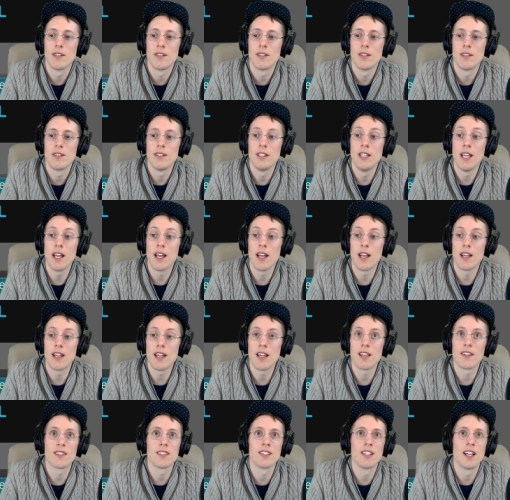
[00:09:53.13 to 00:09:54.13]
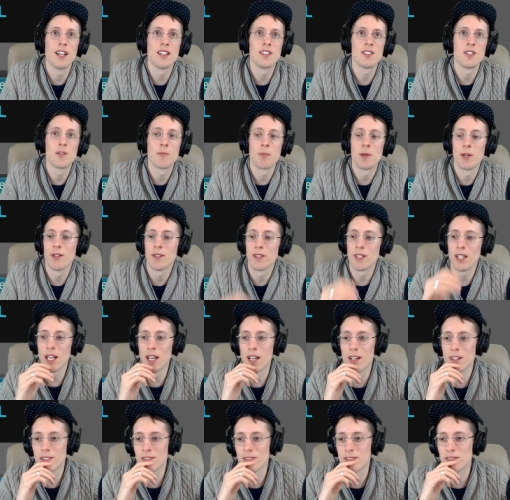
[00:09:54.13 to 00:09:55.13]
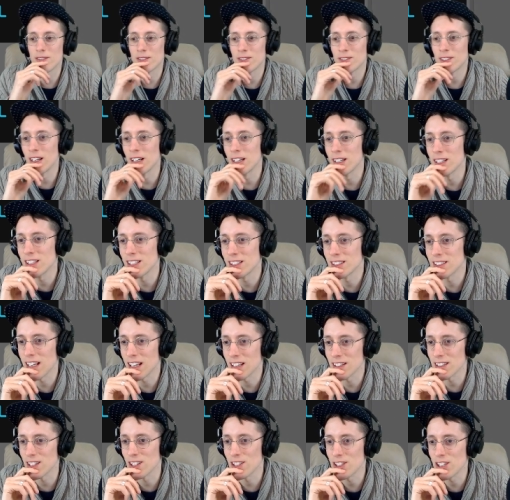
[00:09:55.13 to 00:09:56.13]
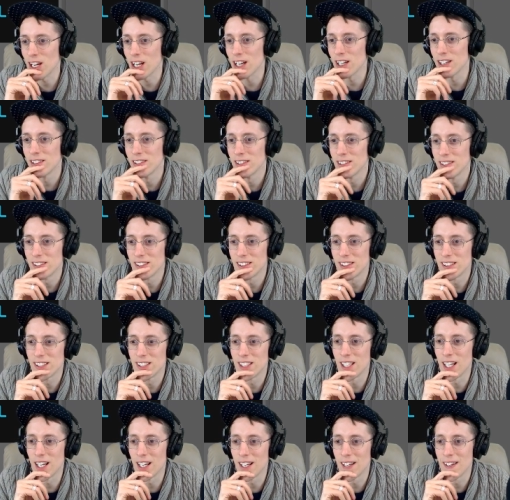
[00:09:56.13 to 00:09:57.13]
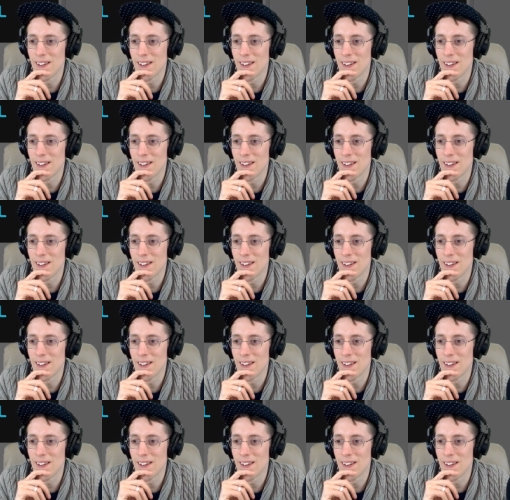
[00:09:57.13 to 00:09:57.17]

yeah, the lines in the pill. Yeah, right, exactly, Shad. Yeah.